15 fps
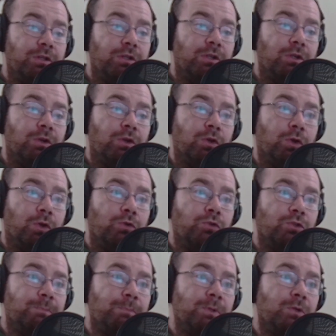and not
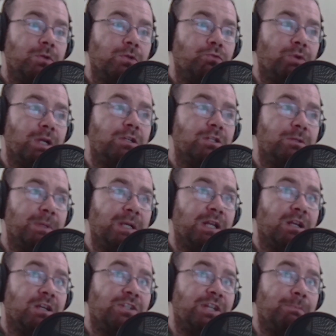just because Rick has been
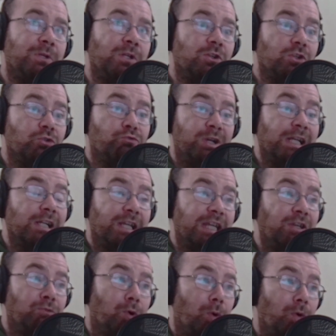accepted as a real
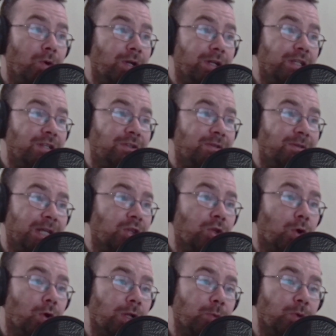hero and he's in
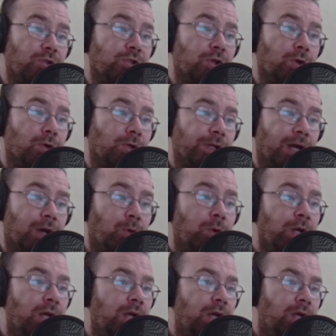the Hollywood circle now,
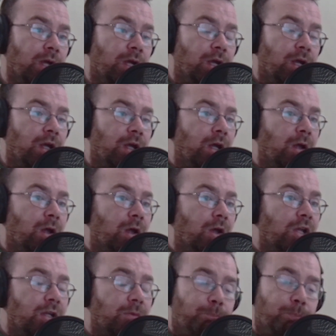
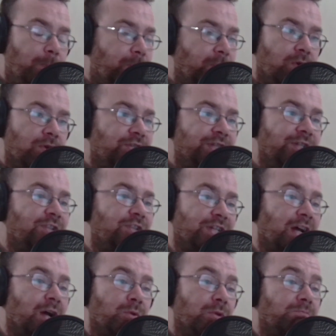but because this is
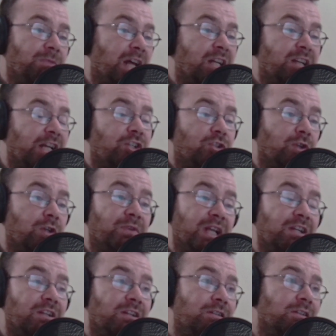how that night should have
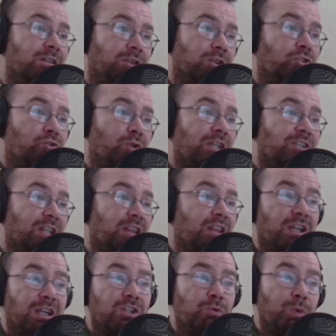ended. And the tragic
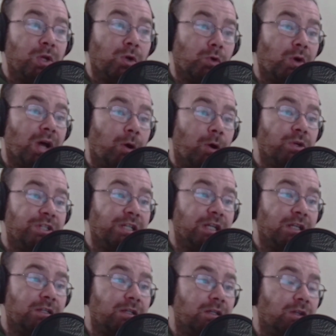thing is, we all know how it
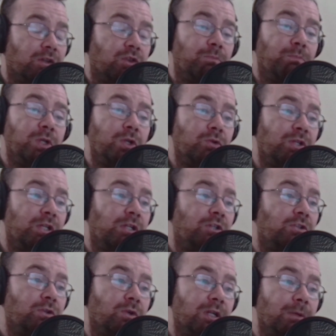did, and the music
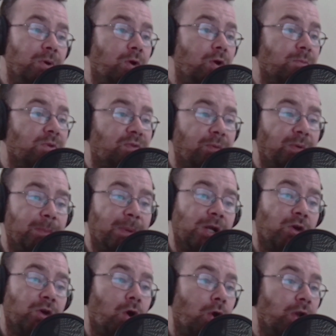suddenly becomes very
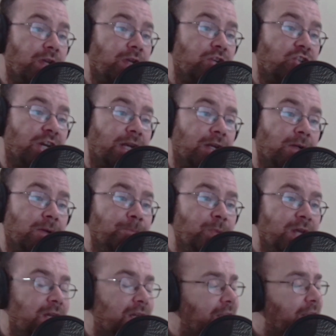melancholic and gentle.
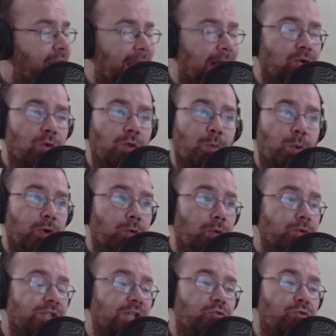You get another one of
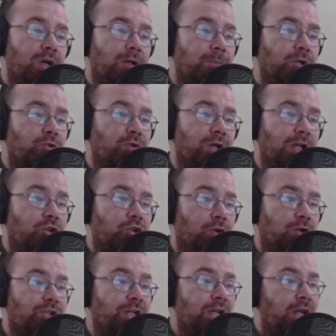those incredible crane
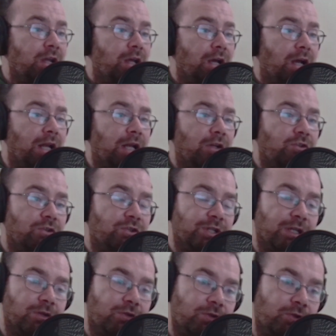shots, and I just
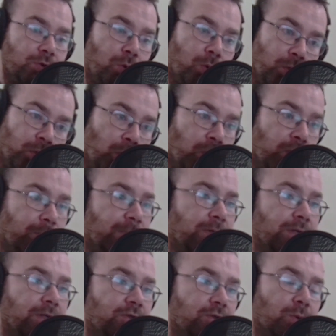think it's so
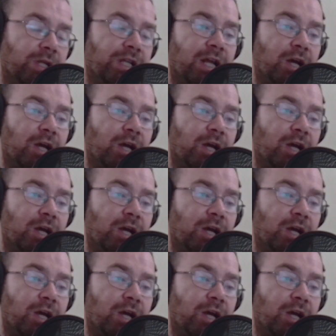notable. It's only now